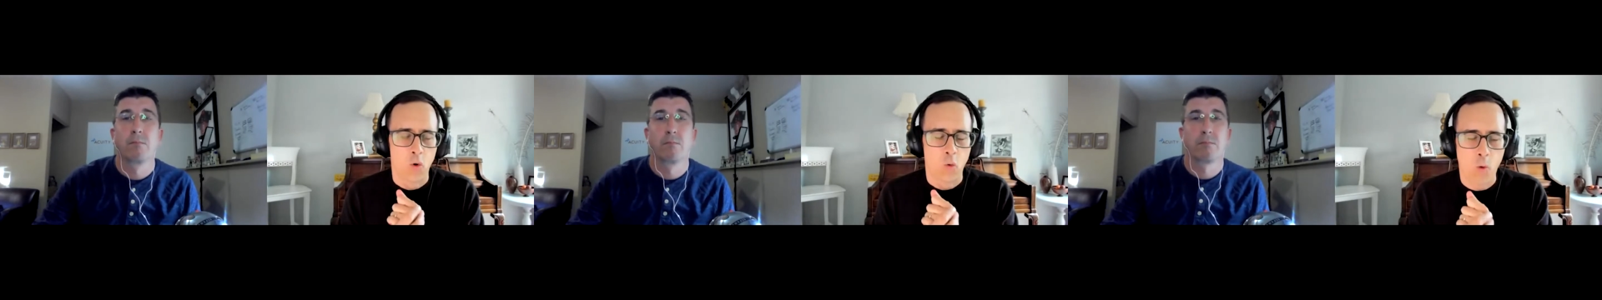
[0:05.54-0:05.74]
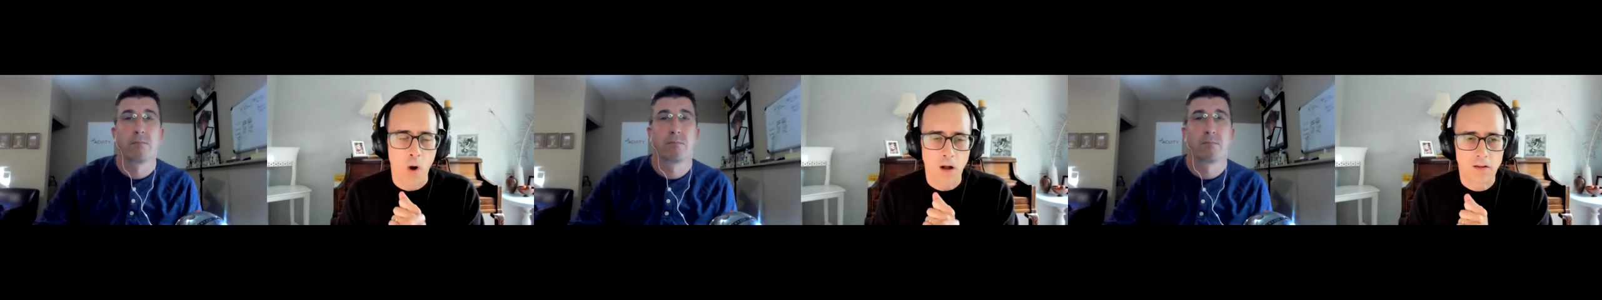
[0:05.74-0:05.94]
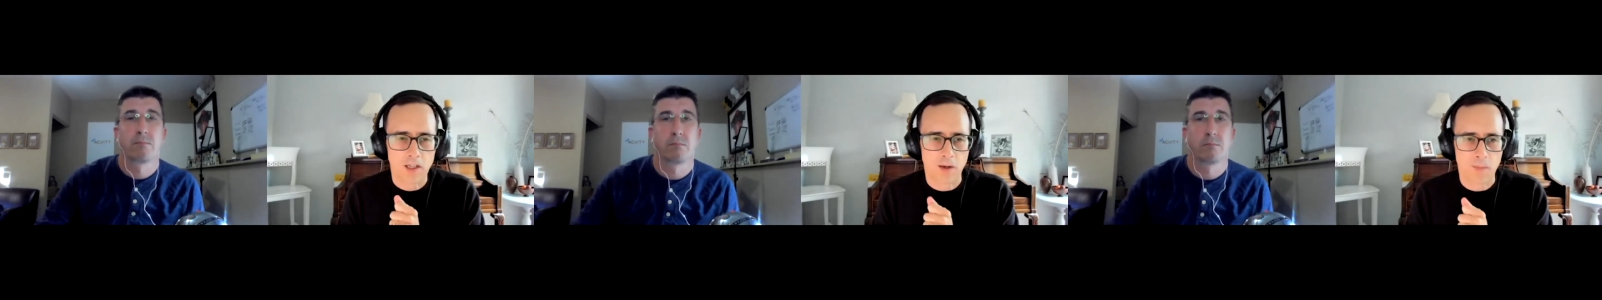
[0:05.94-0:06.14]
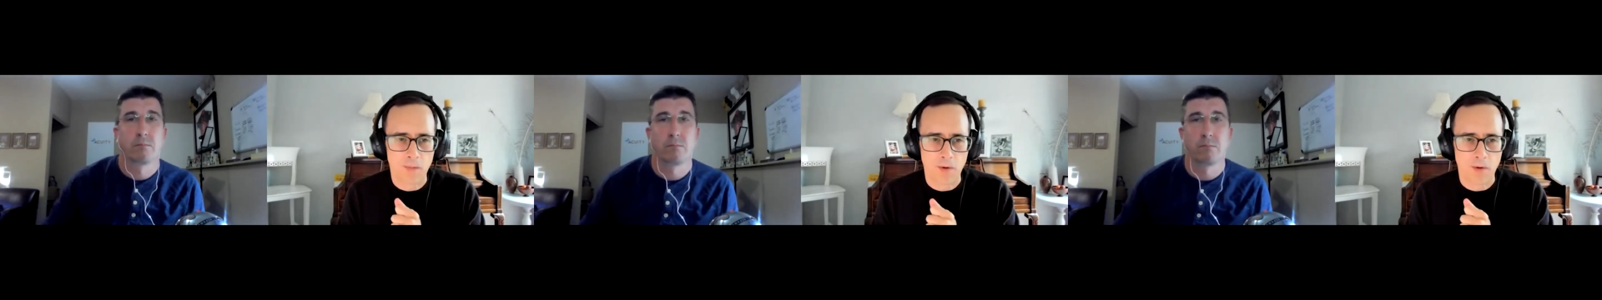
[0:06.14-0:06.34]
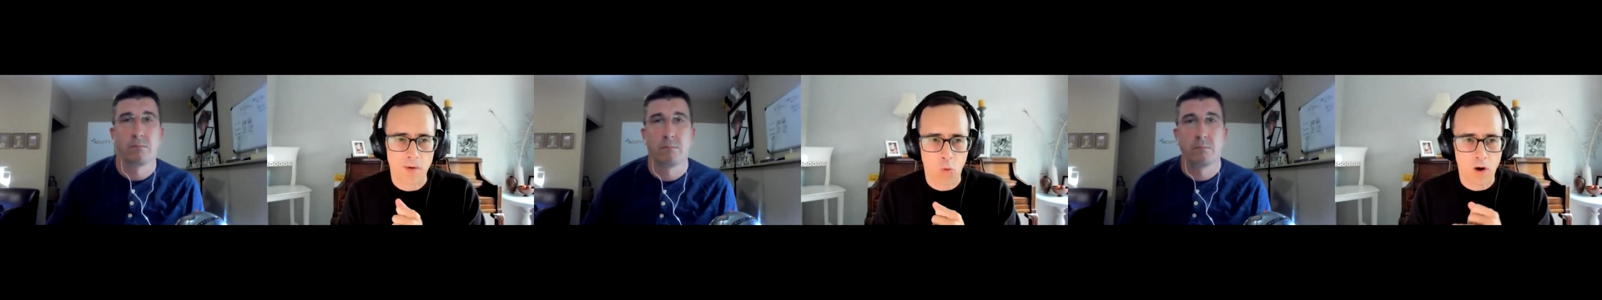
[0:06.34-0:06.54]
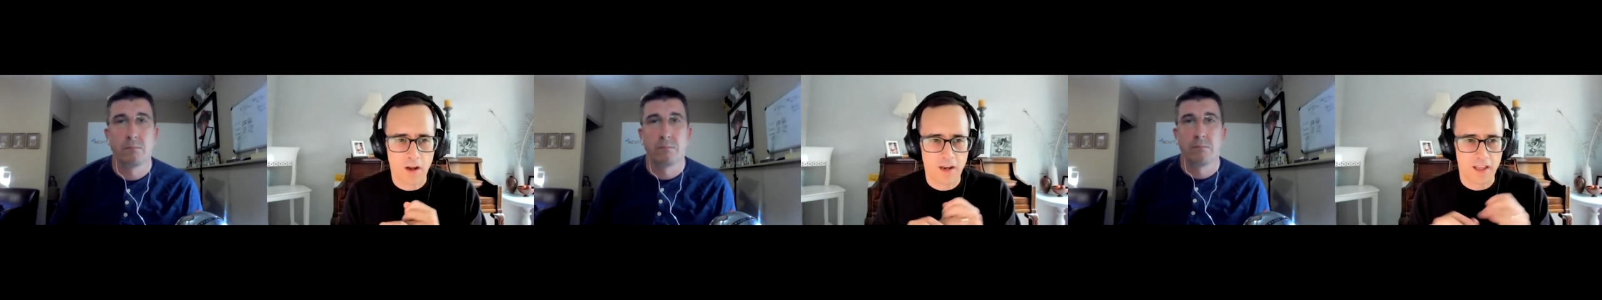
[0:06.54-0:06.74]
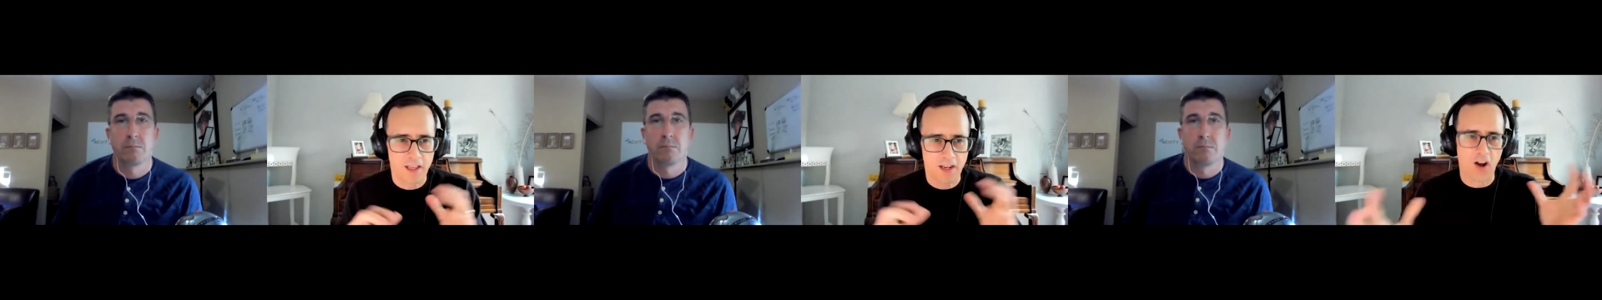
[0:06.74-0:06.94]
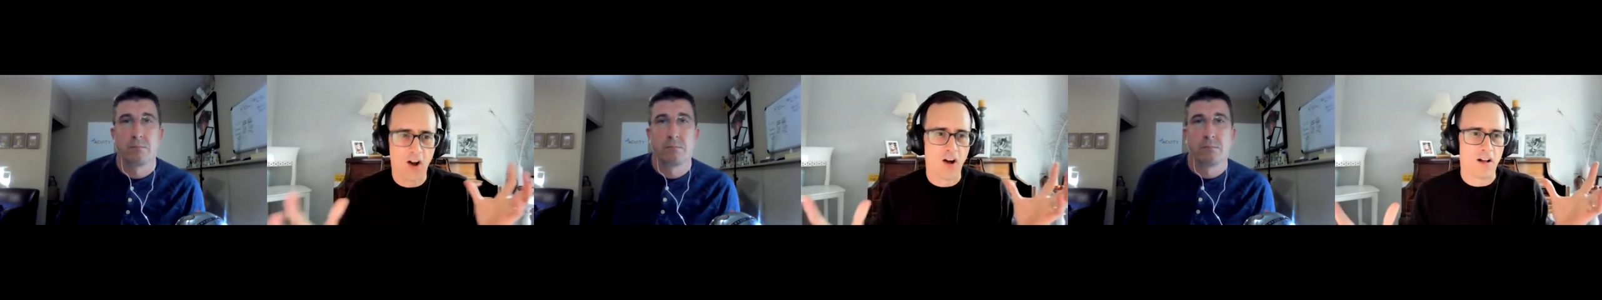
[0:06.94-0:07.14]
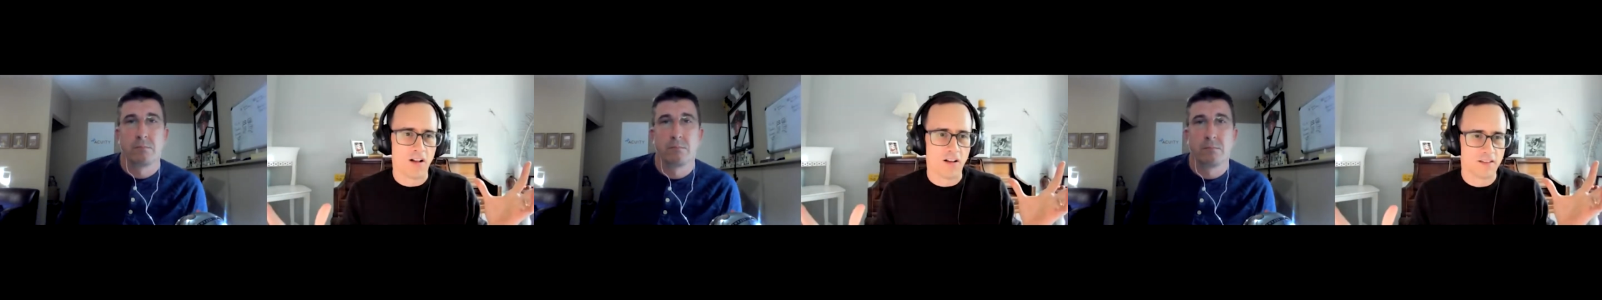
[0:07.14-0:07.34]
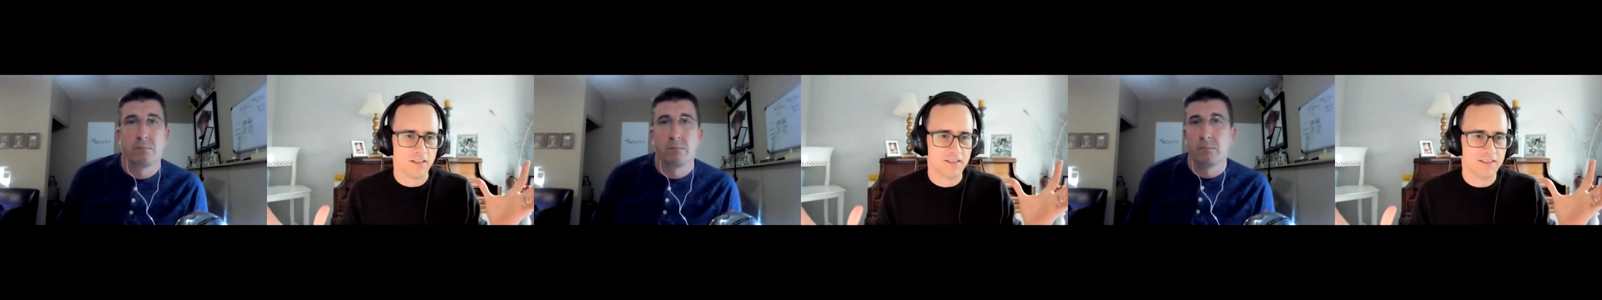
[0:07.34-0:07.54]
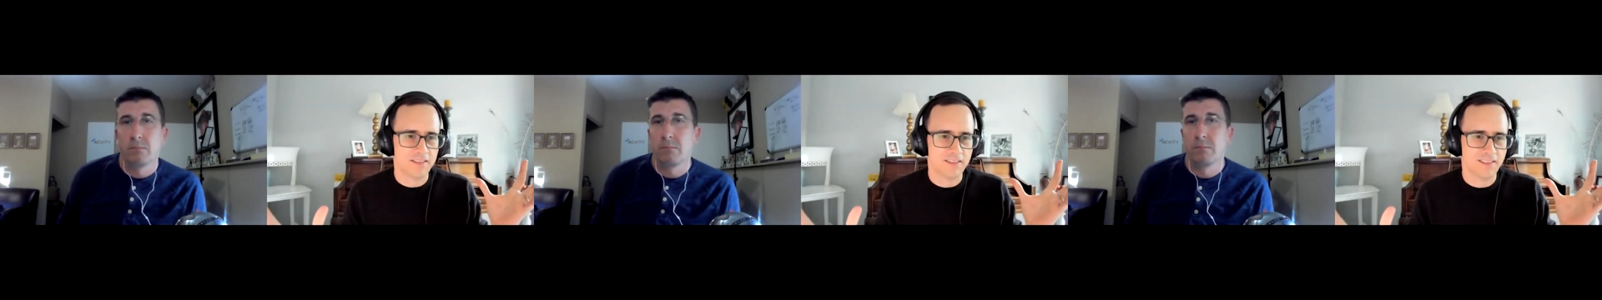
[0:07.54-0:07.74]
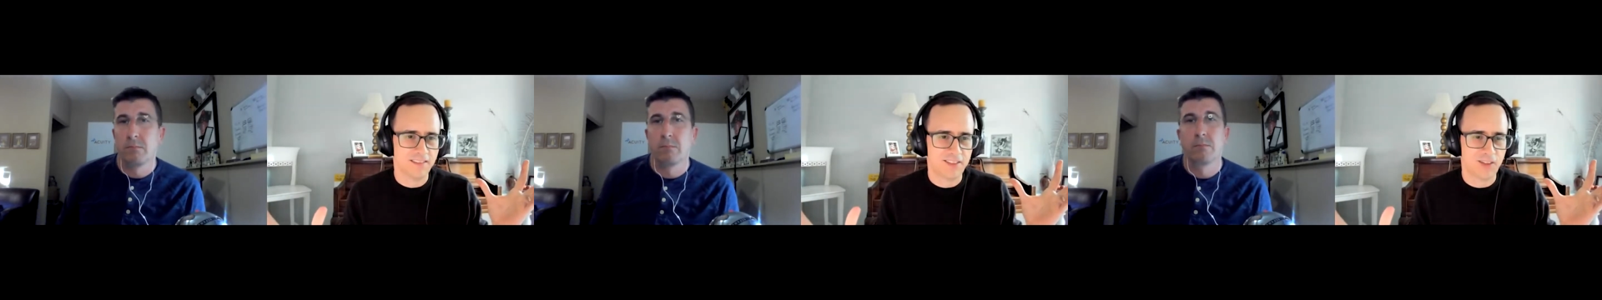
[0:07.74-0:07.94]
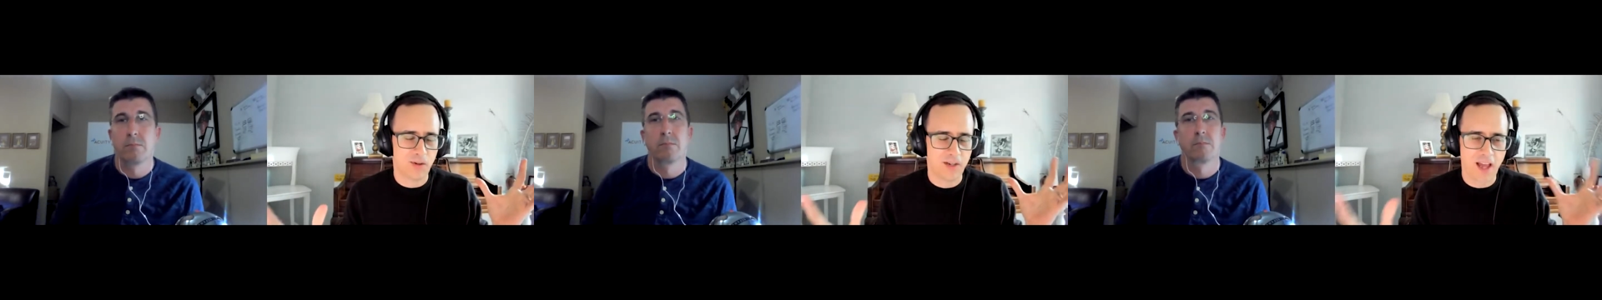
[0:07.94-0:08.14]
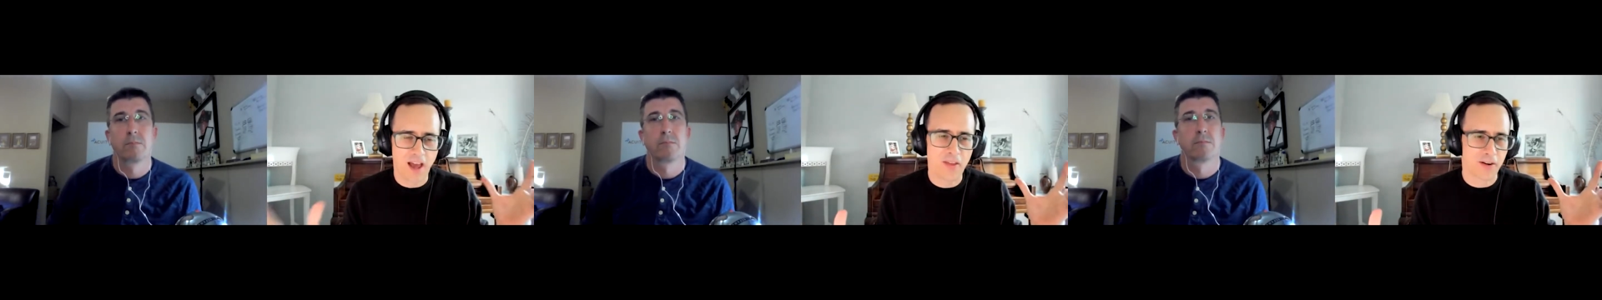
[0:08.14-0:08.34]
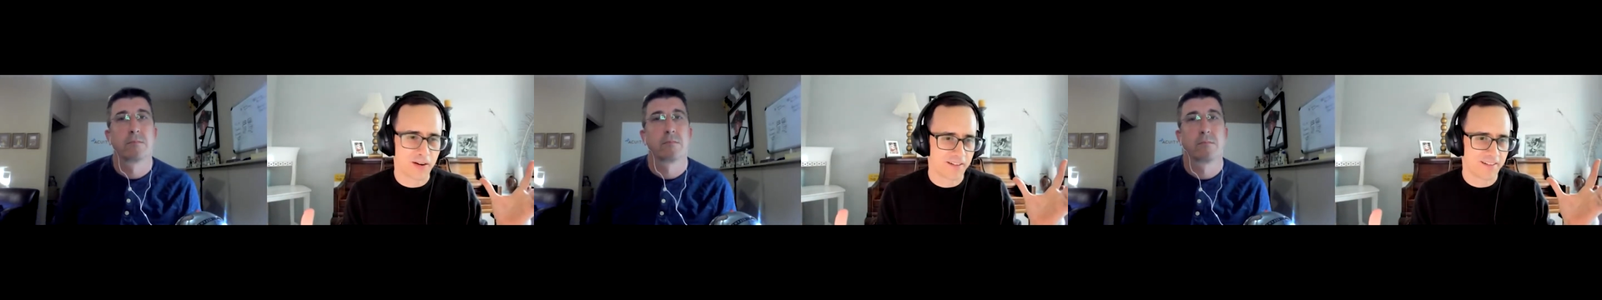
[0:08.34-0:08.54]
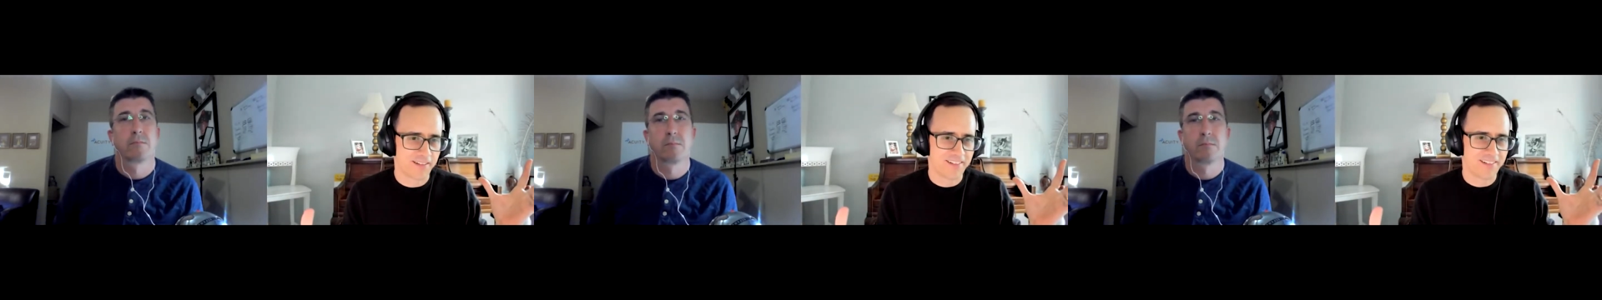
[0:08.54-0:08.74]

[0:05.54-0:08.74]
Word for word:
Speaker 1: Welcome, one and all, to another